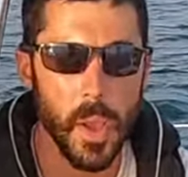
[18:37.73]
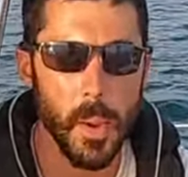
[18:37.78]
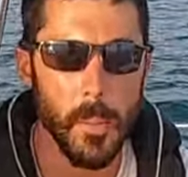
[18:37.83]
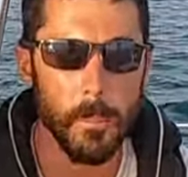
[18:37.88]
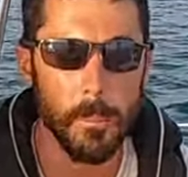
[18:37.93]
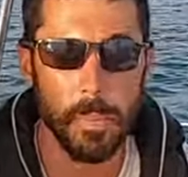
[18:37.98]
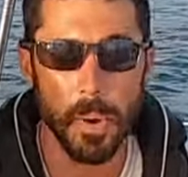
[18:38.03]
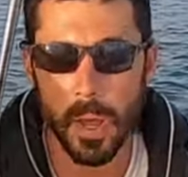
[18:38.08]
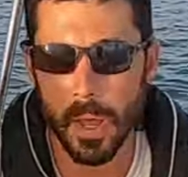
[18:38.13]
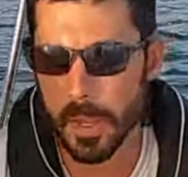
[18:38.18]

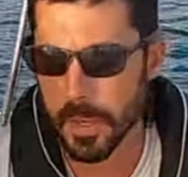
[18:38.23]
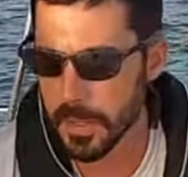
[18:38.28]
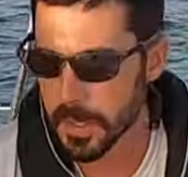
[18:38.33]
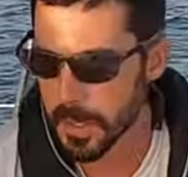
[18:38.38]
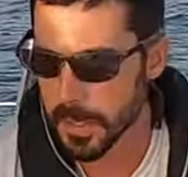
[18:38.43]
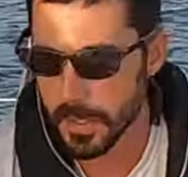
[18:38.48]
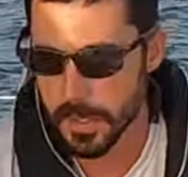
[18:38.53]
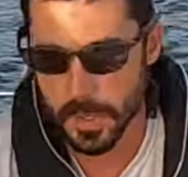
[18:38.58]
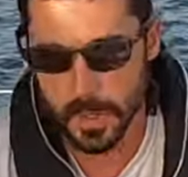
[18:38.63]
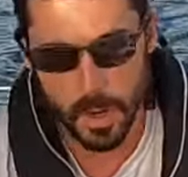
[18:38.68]
But
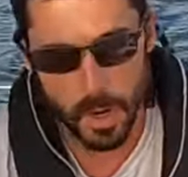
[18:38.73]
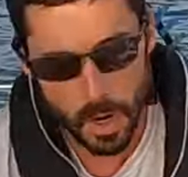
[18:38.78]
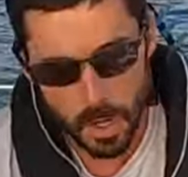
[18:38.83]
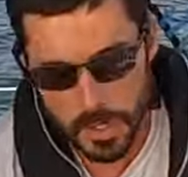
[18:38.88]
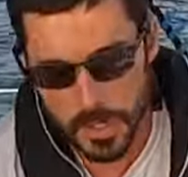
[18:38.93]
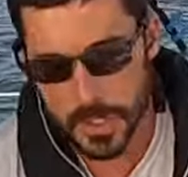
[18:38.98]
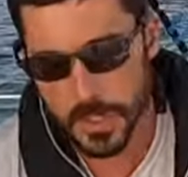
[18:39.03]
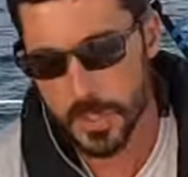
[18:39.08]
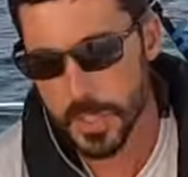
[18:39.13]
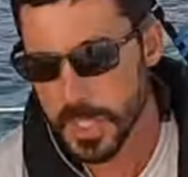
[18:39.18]
there
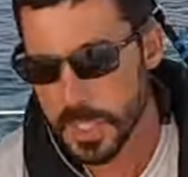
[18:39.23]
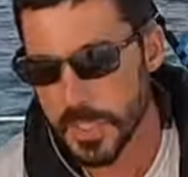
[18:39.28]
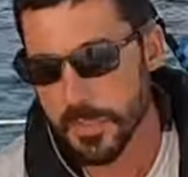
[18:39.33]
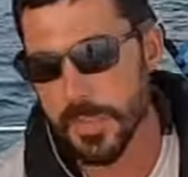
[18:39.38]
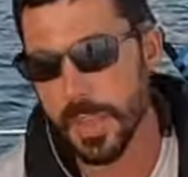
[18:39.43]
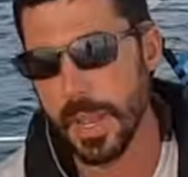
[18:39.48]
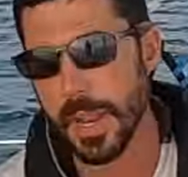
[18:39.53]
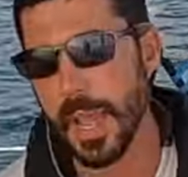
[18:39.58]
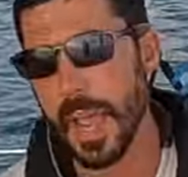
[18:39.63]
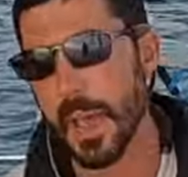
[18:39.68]
are stories
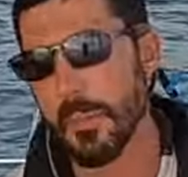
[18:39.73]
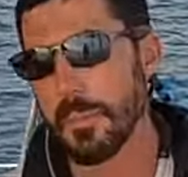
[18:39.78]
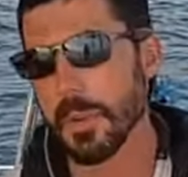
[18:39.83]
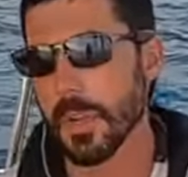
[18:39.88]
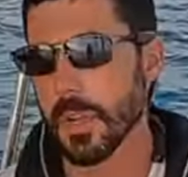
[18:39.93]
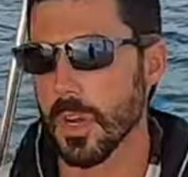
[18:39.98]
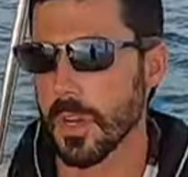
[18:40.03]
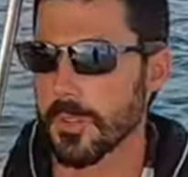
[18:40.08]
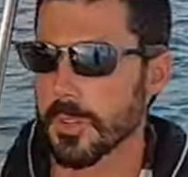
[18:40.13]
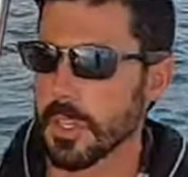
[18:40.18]
of that
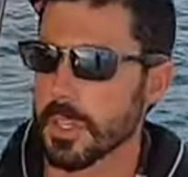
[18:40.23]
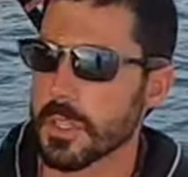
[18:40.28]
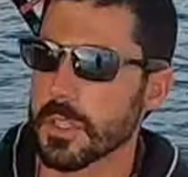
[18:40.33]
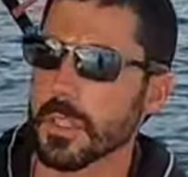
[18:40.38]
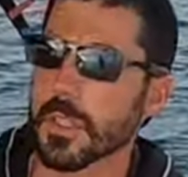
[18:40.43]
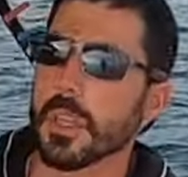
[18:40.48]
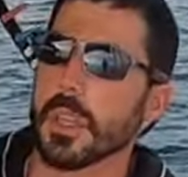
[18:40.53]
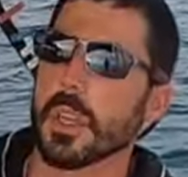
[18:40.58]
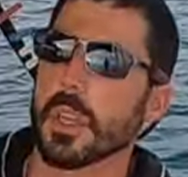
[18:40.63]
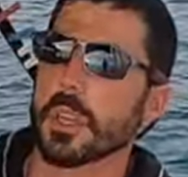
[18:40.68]
happening.
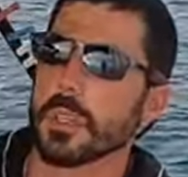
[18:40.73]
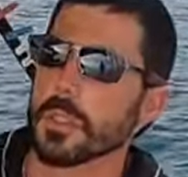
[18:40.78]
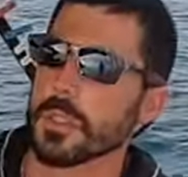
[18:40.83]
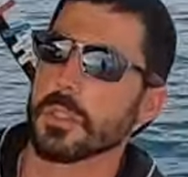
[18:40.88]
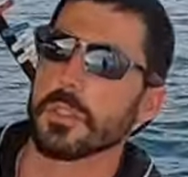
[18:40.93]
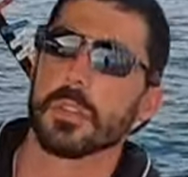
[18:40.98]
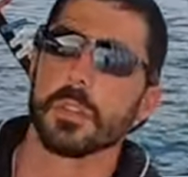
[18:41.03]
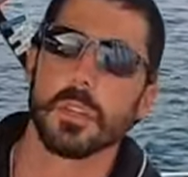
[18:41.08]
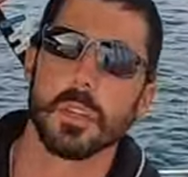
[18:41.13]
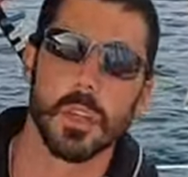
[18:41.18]
Obviously,
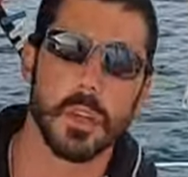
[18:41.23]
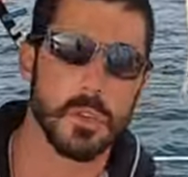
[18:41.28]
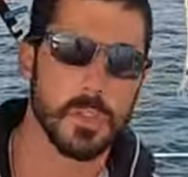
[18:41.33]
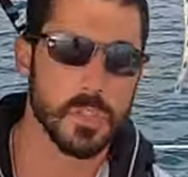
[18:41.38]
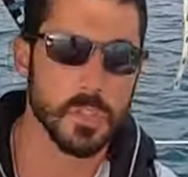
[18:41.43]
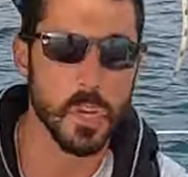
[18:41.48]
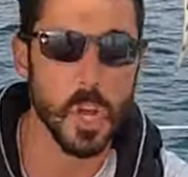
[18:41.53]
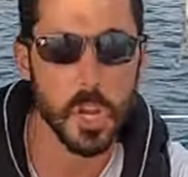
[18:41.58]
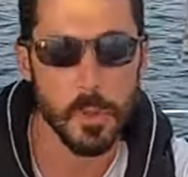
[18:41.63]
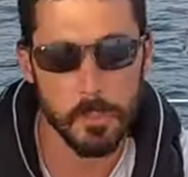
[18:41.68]
it's you know
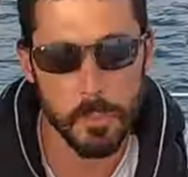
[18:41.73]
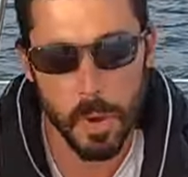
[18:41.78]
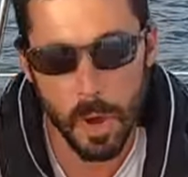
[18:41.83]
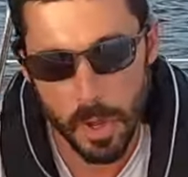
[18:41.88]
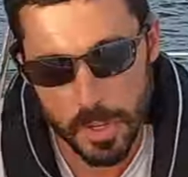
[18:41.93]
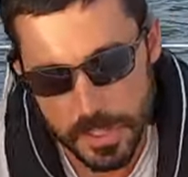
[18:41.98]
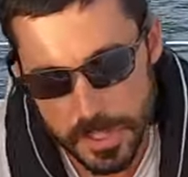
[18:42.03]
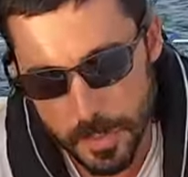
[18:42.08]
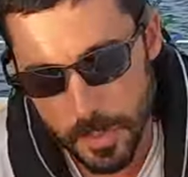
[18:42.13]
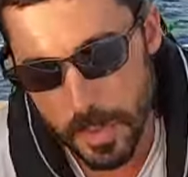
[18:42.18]
it's not
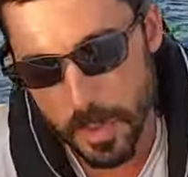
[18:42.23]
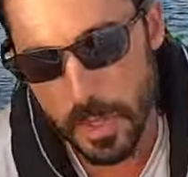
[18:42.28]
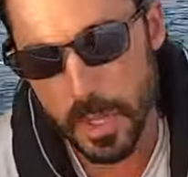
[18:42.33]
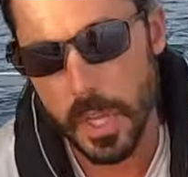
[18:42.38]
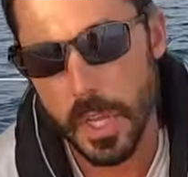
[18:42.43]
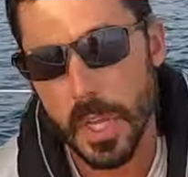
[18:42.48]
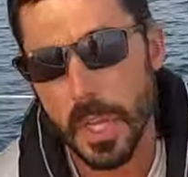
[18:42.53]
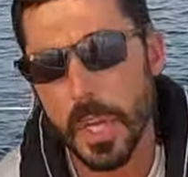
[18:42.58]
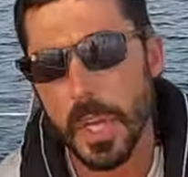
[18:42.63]
impossible.